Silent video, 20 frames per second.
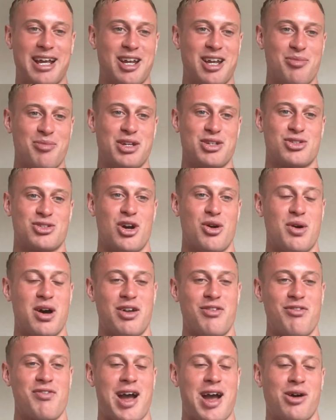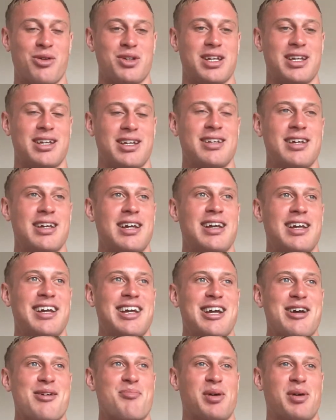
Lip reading: And that could be so unfounded.